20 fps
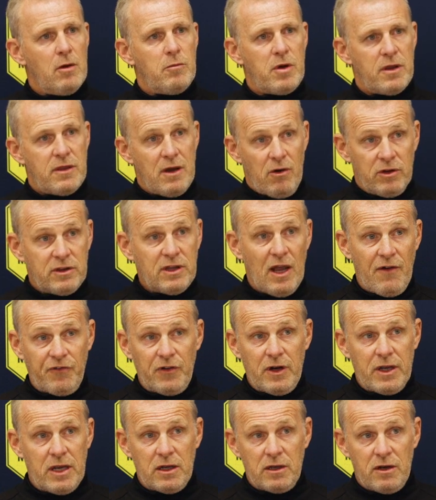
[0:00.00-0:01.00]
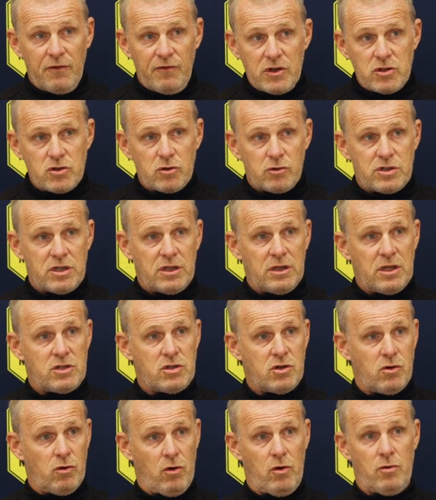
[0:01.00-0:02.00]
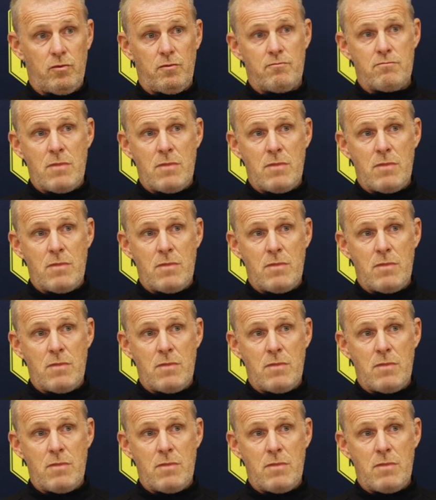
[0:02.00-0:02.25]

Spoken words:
but there are definitely individuals in this group,